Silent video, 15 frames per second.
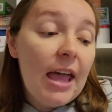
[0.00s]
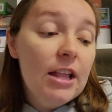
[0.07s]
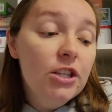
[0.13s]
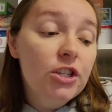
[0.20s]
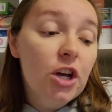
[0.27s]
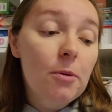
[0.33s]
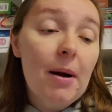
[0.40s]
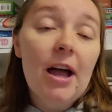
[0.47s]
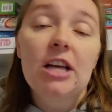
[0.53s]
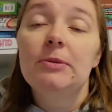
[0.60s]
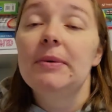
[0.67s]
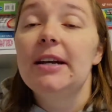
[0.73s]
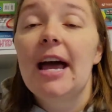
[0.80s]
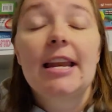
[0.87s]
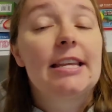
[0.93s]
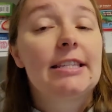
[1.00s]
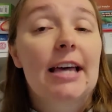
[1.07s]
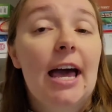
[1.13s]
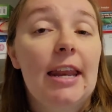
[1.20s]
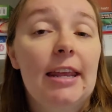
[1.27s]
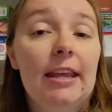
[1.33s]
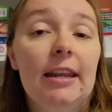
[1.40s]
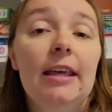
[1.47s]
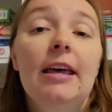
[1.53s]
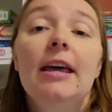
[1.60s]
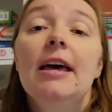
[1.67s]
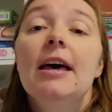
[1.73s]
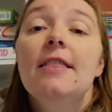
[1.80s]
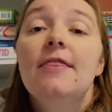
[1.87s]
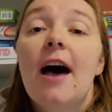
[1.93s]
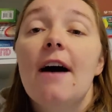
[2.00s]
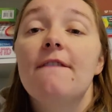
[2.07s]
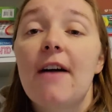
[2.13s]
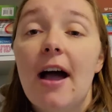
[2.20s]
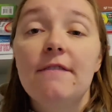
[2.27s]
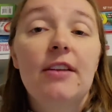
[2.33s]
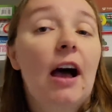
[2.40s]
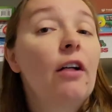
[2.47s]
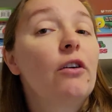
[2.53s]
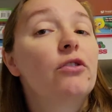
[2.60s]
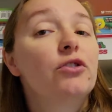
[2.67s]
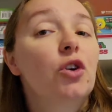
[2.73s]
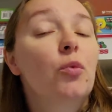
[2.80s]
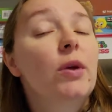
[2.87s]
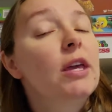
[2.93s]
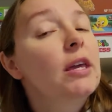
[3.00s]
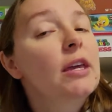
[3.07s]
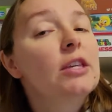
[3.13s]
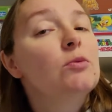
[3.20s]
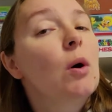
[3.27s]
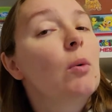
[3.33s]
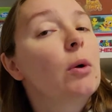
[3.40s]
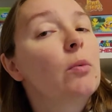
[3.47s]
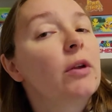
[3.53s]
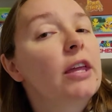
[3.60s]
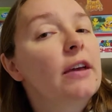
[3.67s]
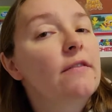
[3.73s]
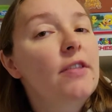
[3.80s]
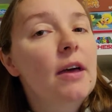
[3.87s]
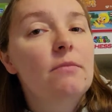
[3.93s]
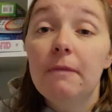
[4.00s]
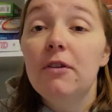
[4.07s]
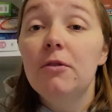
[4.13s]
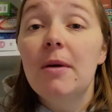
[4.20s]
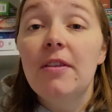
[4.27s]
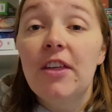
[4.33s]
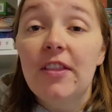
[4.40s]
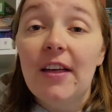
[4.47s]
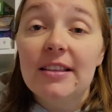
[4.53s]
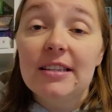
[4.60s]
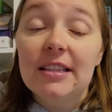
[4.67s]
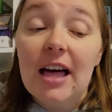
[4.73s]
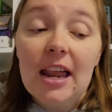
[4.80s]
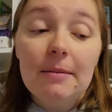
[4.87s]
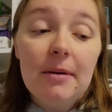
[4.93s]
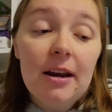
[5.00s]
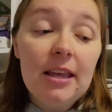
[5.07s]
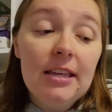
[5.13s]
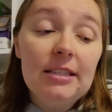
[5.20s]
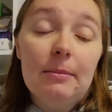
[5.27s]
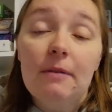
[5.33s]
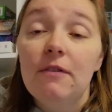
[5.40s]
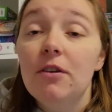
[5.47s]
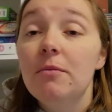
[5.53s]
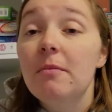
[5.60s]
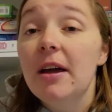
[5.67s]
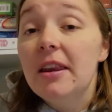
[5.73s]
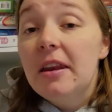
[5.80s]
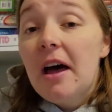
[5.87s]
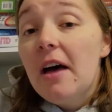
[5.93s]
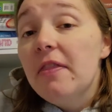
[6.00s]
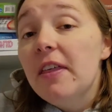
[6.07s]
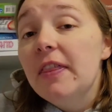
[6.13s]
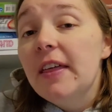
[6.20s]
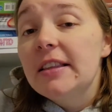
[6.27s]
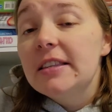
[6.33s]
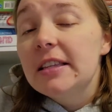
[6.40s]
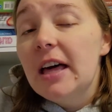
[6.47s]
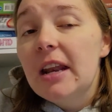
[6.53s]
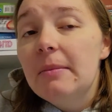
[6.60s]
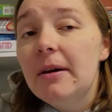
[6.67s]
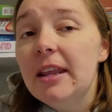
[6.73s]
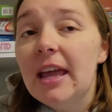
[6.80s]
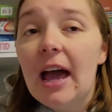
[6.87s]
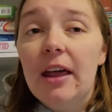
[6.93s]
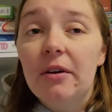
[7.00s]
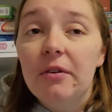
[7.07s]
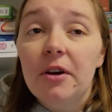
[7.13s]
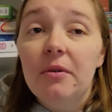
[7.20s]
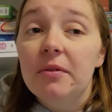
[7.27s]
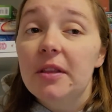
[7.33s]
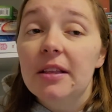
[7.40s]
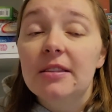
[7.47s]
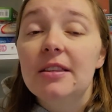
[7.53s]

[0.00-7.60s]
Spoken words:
so my husband and I decided that $5 a week is what we would give them. Some of you might think that's a lot of money. Some of you might not think that's a lot of money. I don't know.